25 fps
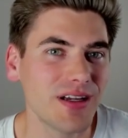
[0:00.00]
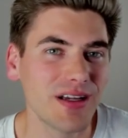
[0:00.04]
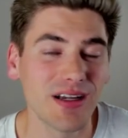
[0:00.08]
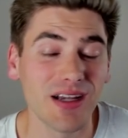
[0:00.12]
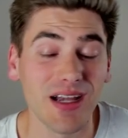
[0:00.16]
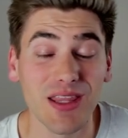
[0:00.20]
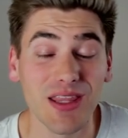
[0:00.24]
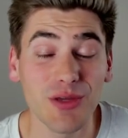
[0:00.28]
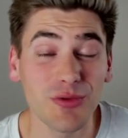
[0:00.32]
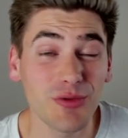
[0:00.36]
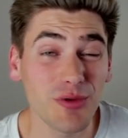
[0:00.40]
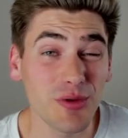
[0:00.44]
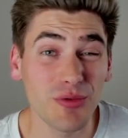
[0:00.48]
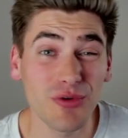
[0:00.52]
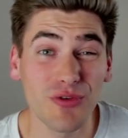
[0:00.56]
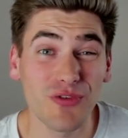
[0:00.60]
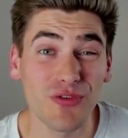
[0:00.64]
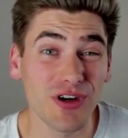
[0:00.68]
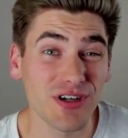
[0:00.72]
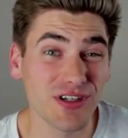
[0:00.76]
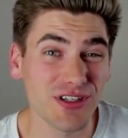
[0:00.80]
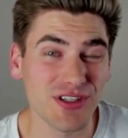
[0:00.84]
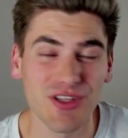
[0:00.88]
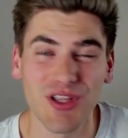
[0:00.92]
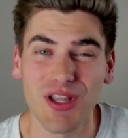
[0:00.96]
And then we move
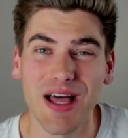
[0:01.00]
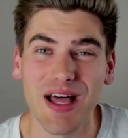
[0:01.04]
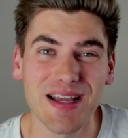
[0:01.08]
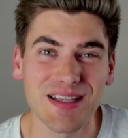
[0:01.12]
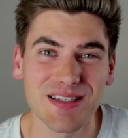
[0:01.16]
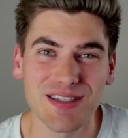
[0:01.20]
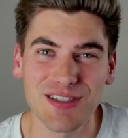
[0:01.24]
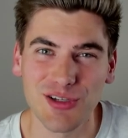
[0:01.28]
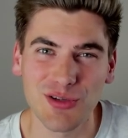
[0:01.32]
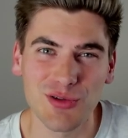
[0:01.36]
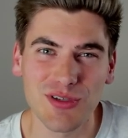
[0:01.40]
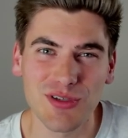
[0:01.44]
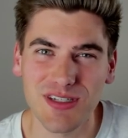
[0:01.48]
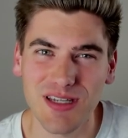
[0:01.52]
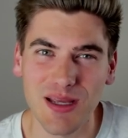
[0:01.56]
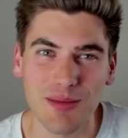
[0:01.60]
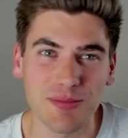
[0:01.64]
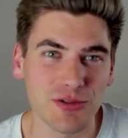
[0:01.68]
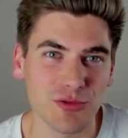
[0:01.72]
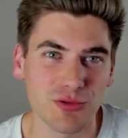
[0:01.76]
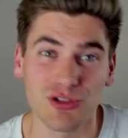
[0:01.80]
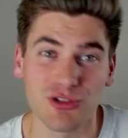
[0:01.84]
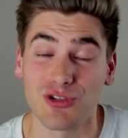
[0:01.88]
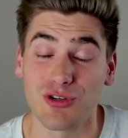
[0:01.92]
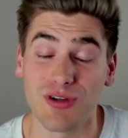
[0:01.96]
on to the last two steps,
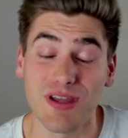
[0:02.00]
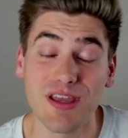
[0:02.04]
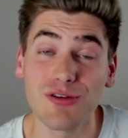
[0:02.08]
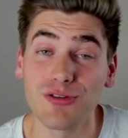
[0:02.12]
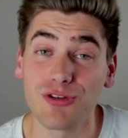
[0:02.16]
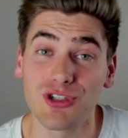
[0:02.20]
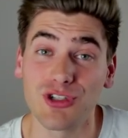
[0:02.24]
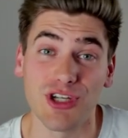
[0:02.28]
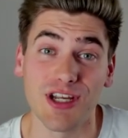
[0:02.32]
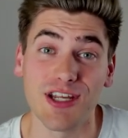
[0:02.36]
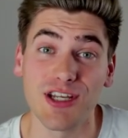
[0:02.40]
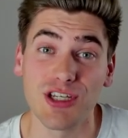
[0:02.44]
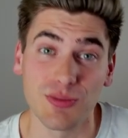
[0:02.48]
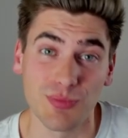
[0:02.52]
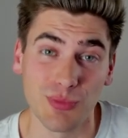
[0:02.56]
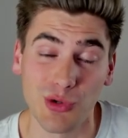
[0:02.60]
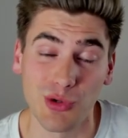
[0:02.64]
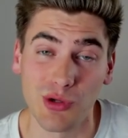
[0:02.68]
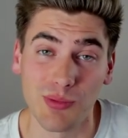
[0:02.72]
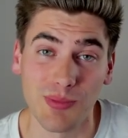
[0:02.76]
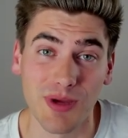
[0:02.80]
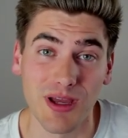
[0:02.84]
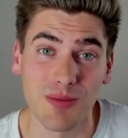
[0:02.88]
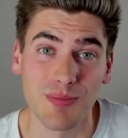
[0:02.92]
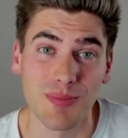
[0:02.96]
which are interchangeable
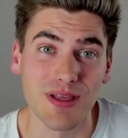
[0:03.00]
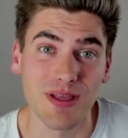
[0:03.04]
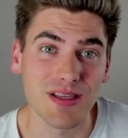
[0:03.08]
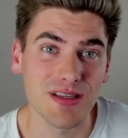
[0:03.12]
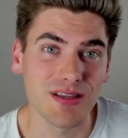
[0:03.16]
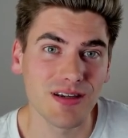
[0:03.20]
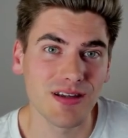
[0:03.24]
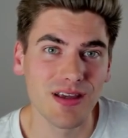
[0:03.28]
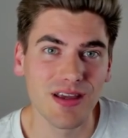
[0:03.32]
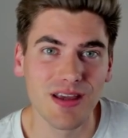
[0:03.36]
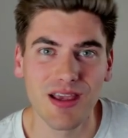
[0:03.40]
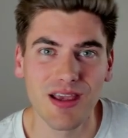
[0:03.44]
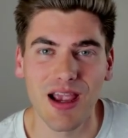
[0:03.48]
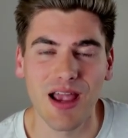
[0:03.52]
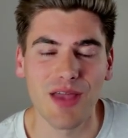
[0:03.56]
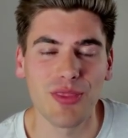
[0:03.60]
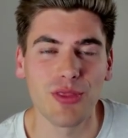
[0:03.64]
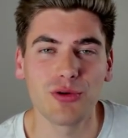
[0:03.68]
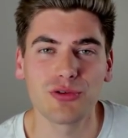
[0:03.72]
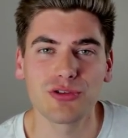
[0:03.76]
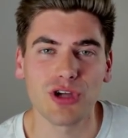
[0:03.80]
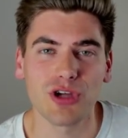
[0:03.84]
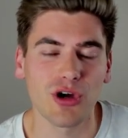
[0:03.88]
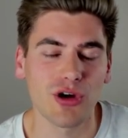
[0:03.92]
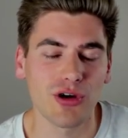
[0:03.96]
in my opinion, and
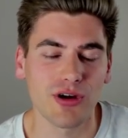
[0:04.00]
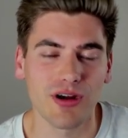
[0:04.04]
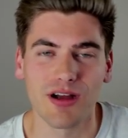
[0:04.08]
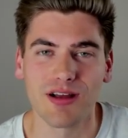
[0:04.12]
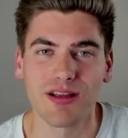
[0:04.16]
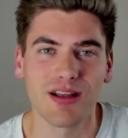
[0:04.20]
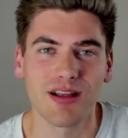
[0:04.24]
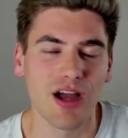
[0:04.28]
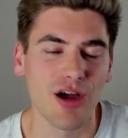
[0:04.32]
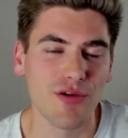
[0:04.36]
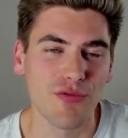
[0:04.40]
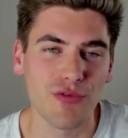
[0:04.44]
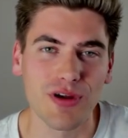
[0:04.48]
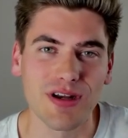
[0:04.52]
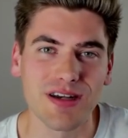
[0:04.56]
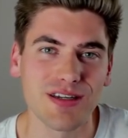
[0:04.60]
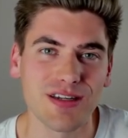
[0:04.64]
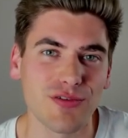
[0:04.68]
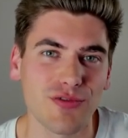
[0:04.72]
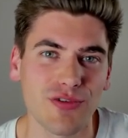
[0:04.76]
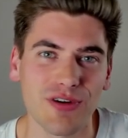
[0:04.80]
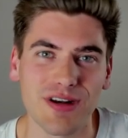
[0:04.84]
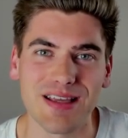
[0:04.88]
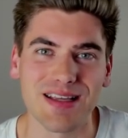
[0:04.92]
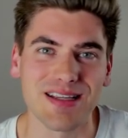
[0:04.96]
those are covering
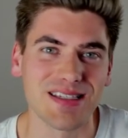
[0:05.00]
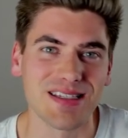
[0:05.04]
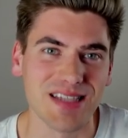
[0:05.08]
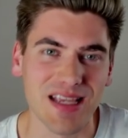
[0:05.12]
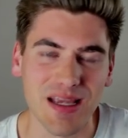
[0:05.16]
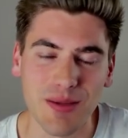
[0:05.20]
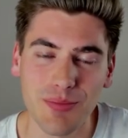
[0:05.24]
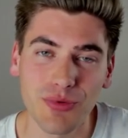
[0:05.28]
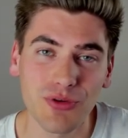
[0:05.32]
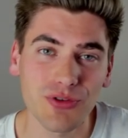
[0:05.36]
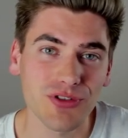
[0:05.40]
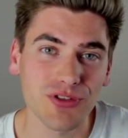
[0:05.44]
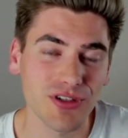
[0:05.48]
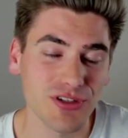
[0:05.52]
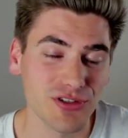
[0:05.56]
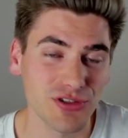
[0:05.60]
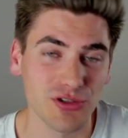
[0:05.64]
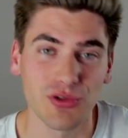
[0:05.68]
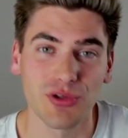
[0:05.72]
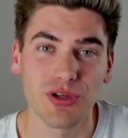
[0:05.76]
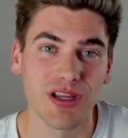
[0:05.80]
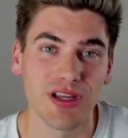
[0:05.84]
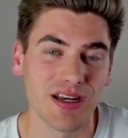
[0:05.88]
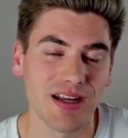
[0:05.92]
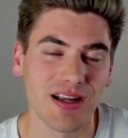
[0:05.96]
different examples, so
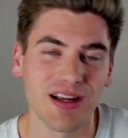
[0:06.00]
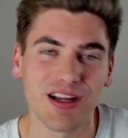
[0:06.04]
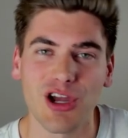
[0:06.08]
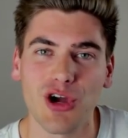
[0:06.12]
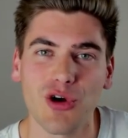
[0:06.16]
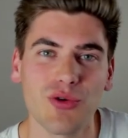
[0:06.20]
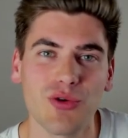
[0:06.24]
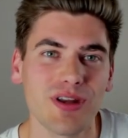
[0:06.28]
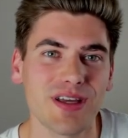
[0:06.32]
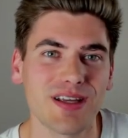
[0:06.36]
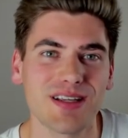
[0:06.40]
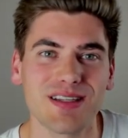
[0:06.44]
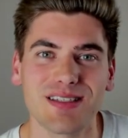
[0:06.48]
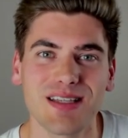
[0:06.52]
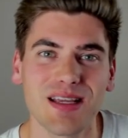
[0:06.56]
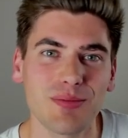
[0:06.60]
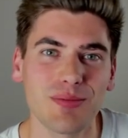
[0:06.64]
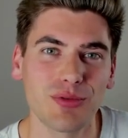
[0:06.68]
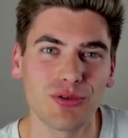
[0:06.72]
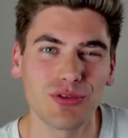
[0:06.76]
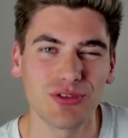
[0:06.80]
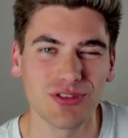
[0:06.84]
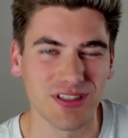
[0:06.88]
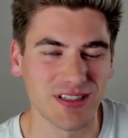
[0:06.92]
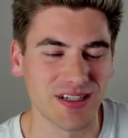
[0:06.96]
looking at code
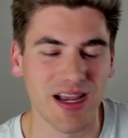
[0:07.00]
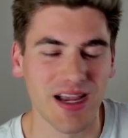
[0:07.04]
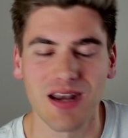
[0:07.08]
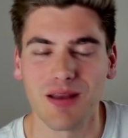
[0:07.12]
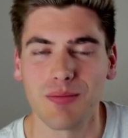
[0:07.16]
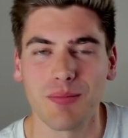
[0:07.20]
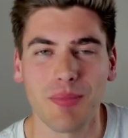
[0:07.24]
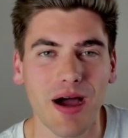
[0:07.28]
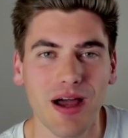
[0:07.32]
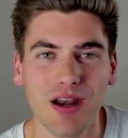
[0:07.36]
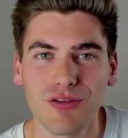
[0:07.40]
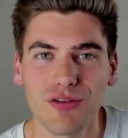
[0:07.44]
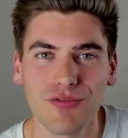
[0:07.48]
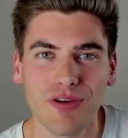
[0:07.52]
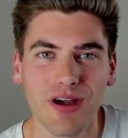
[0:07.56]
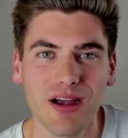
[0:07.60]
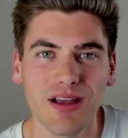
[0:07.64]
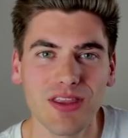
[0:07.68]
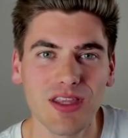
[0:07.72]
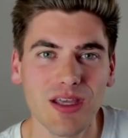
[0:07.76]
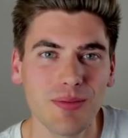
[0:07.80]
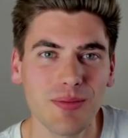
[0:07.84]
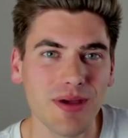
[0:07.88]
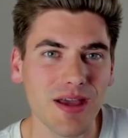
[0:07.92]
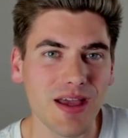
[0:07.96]
examples and kind of modifying
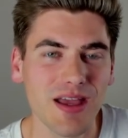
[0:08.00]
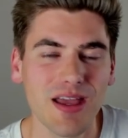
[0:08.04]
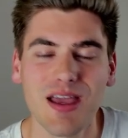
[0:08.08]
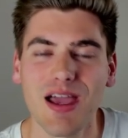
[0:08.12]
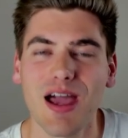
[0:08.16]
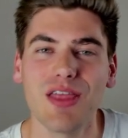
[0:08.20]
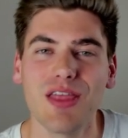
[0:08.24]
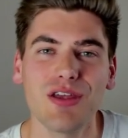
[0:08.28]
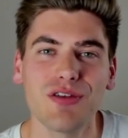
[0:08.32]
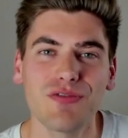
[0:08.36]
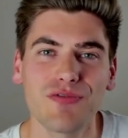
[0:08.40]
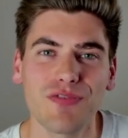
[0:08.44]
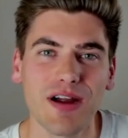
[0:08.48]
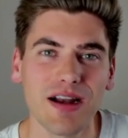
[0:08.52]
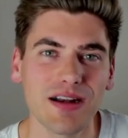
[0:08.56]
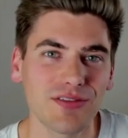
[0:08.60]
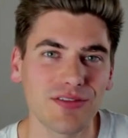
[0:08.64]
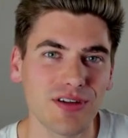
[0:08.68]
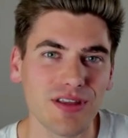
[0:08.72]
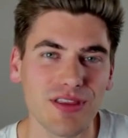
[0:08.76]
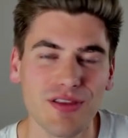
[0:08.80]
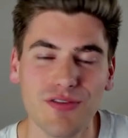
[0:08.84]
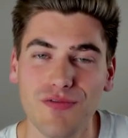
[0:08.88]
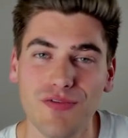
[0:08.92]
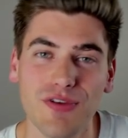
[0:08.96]
them. And then finally,
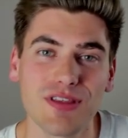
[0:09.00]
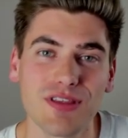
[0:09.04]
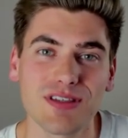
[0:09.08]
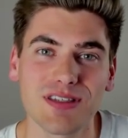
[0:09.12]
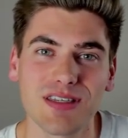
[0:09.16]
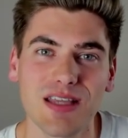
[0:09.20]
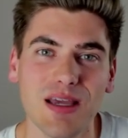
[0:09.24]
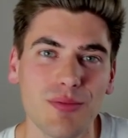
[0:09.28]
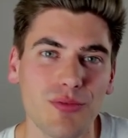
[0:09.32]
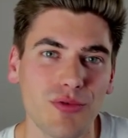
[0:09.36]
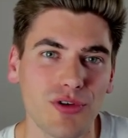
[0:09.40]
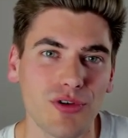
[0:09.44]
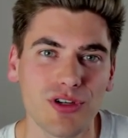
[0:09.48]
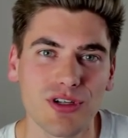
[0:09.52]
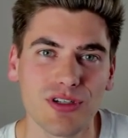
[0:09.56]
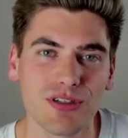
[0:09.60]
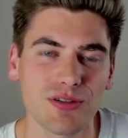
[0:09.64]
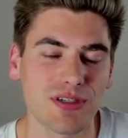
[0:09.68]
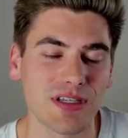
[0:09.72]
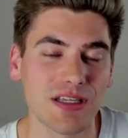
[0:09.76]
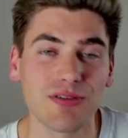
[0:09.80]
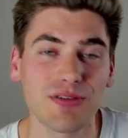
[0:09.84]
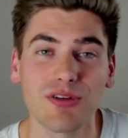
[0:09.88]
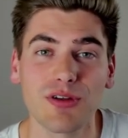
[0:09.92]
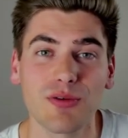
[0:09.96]
the fifth step, which is
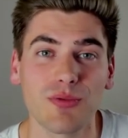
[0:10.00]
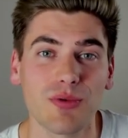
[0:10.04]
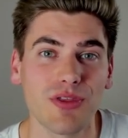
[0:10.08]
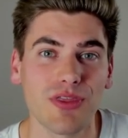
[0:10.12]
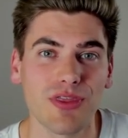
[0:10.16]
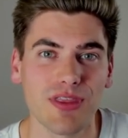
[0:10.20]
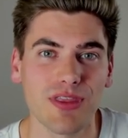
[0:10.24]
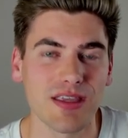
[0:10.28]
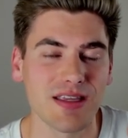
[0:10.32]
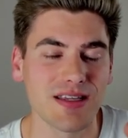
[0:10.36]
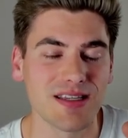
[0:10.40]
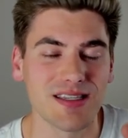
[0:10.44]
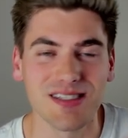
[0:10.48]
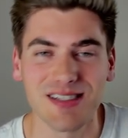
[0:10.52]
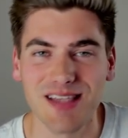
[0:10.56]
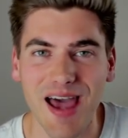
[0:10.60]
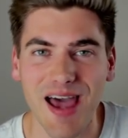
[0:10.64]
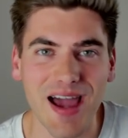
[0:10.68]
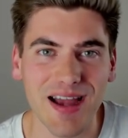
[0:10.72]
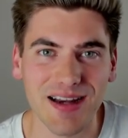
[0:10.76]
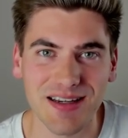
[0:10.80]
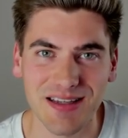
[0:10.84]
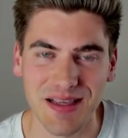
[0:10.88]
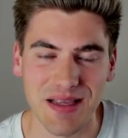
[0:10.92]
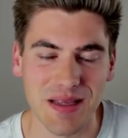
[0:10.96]
dealing with the
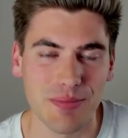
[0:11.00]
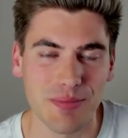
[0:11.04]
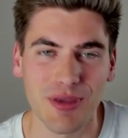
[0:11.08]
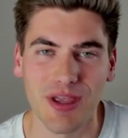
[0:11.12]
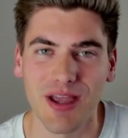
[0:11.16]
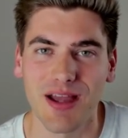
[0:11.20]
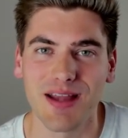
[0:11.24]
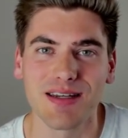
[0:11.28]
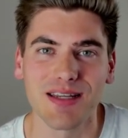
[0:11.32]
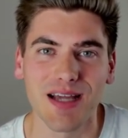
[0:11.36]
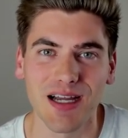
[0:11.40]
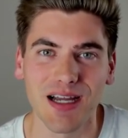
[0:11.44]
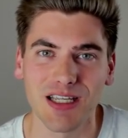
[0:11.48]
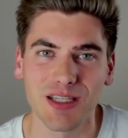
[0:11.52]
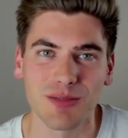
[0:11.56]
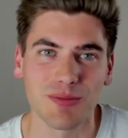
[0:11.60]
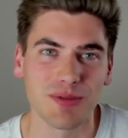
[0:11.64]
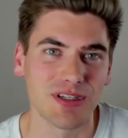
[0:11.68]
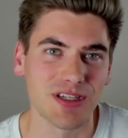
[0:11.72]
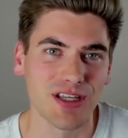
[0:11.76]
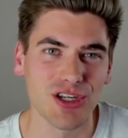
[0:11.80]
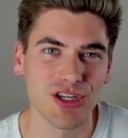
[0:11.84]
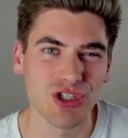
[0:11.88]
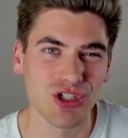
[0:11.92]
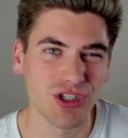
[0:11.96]
exact API
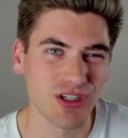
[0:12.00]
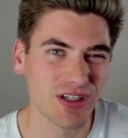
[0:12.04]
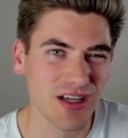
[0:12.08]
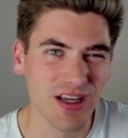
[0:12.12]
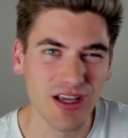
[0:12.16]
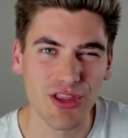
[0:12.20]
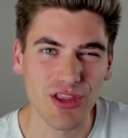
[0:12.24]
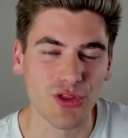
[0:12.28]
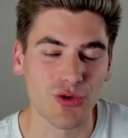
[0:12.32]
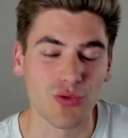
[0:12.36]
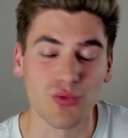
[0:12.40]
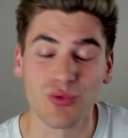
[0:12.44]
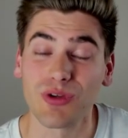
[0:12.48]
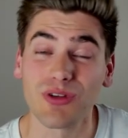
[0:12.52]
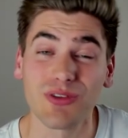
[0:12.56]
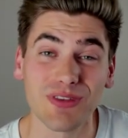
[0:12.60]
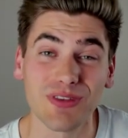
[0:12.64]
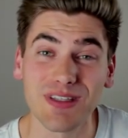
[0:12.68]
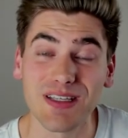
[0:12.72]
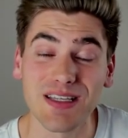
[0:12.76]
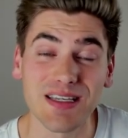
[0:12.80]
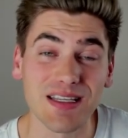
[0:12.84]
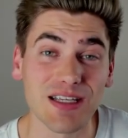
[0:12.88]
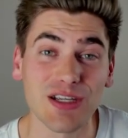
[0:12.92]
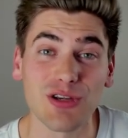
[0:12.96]
documentation, the real
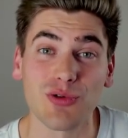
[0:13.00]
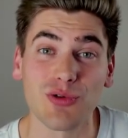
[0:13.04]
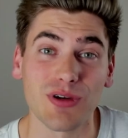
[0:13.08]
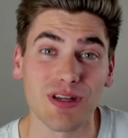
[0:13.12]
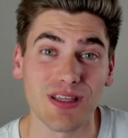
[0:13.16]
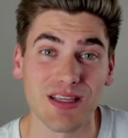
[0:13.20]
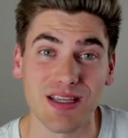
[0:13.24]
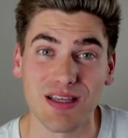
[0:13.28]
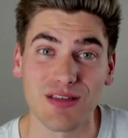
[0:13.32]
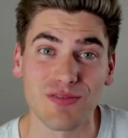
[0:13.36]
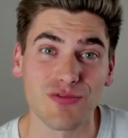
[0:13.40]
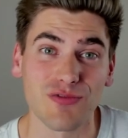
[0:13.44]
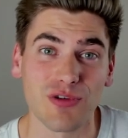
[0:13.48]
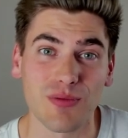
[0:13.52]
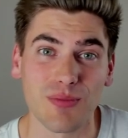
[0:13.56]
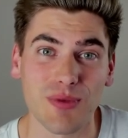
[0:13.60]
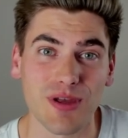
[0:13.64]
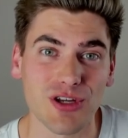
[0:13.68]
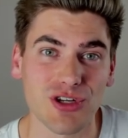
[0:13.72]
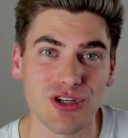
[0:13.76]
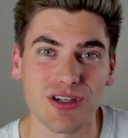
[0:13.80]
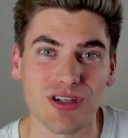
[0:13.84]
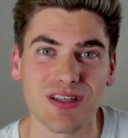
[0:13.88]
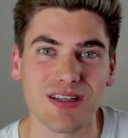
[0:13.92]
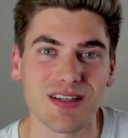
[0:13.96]
nitty gritty
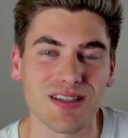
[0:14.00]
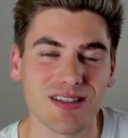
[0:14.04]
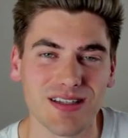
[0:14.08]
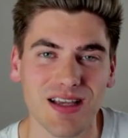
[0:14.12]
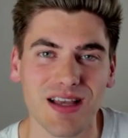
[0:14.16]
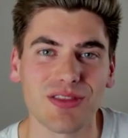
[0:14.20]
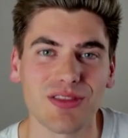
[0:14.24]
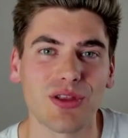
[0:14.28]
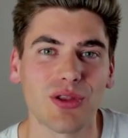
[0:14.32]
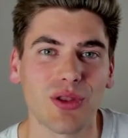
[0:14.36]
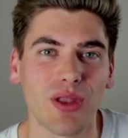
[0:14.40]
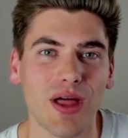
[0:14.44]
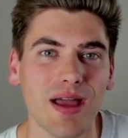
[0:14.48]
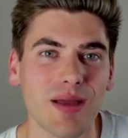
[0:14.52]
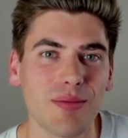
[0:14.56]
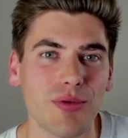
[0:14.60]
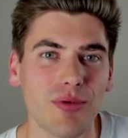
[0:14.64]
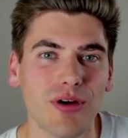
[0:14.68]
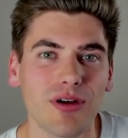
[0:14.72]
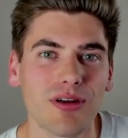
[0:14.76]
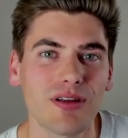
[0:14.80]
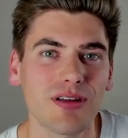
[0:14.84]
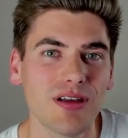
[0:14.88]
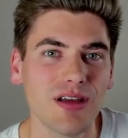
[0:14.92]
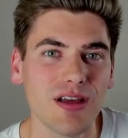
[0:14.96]
information inside the
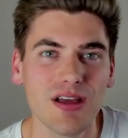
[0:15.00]
library.